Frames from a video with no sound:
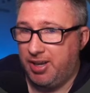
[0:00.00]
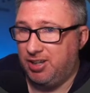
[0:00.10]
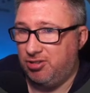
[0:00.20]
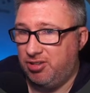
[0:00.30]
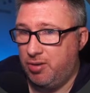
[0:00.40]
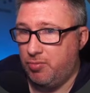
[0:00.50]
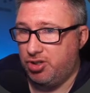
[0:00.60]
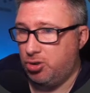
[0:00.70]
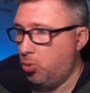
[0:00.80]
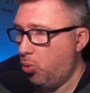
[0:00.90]
back into the
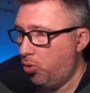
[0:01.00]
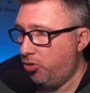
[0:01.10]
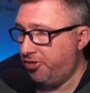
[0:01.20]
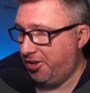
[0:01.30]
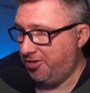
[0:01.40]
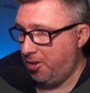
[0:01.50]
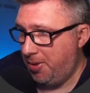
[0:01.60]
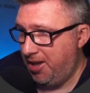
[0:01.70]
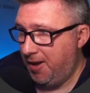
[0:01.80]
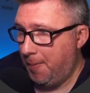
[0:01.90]
original
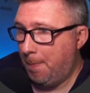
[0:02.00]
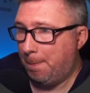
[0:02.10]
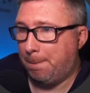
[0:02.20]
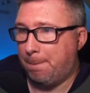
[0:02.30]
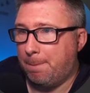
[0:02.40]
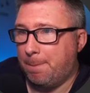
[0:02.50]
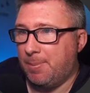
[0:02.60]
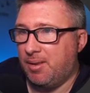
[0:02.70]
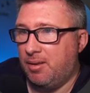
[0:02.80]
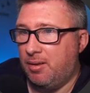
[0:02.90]
setup here
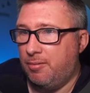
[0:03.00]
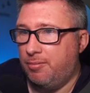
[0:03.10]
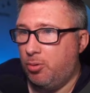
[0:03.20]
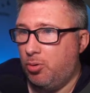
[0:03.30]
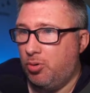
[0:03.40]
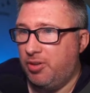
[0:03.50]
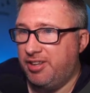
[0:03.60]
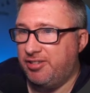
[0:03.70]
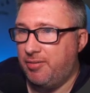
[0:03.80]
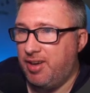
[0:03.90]
for
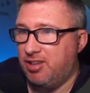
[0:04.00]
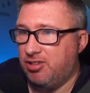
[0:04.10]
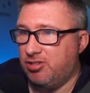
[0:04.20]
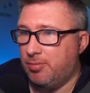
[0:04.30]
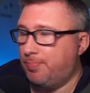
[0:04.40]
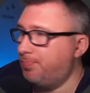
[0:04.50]
this event,